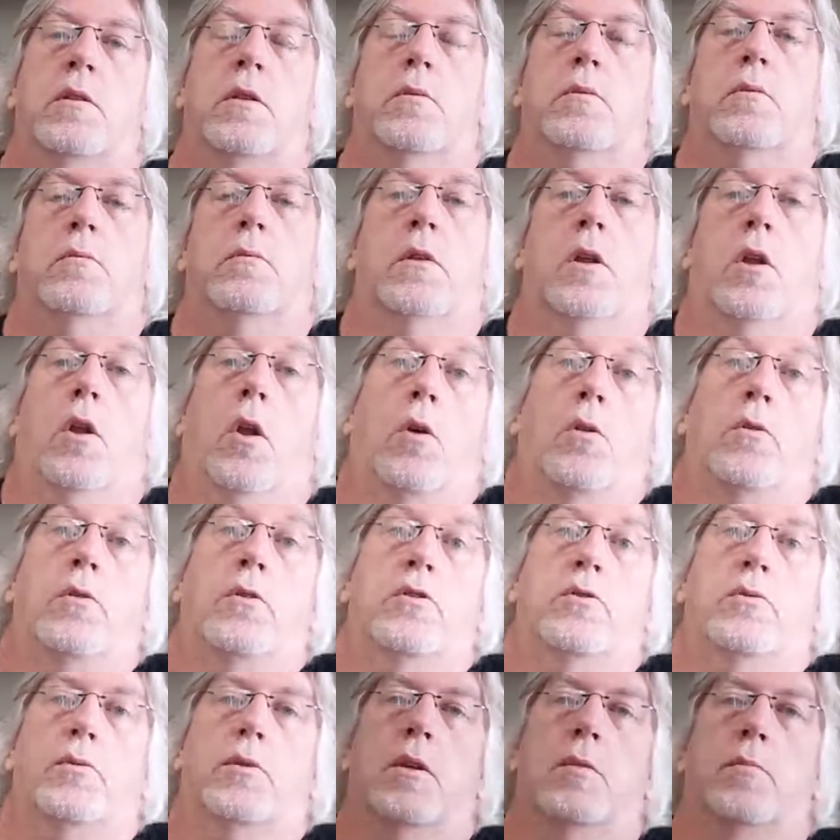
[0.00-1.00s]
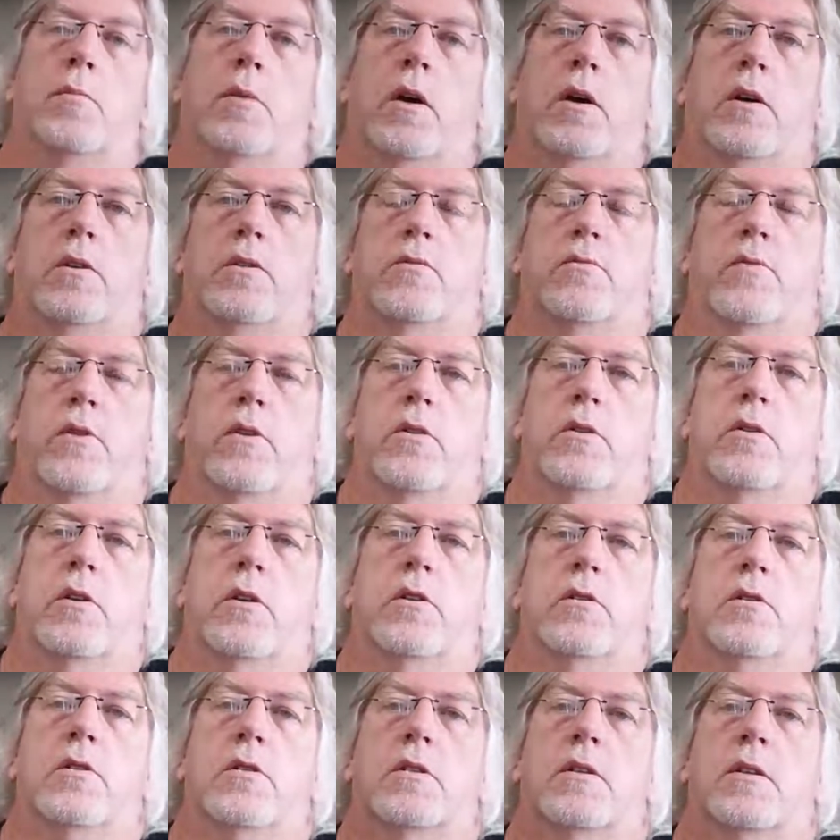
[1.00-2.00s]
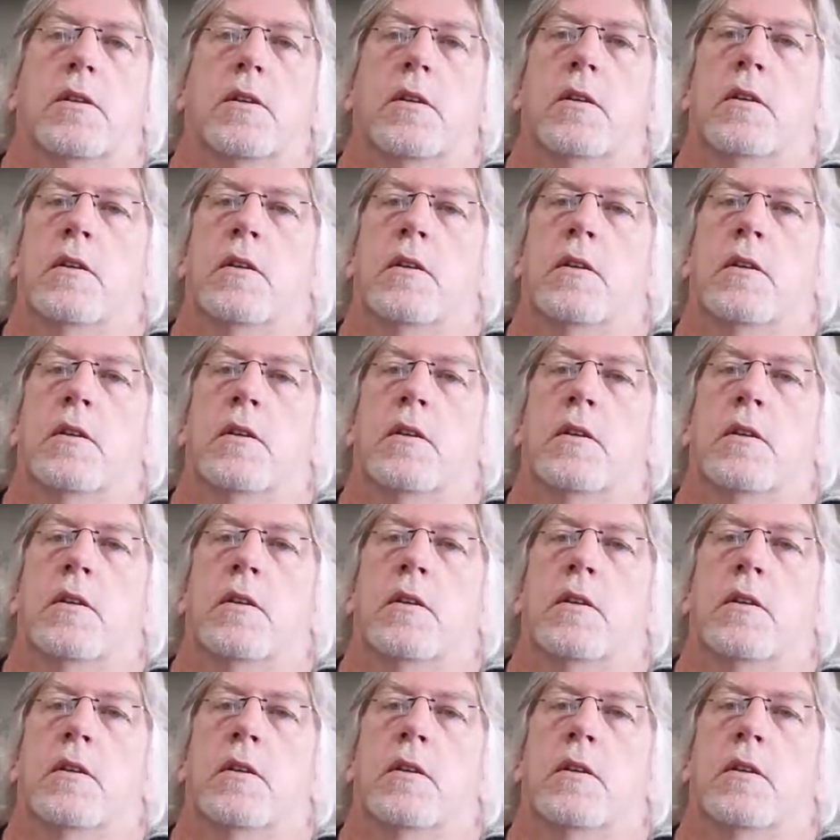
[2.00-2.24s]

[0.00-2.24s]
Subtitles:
the longest with them now as a vocalist.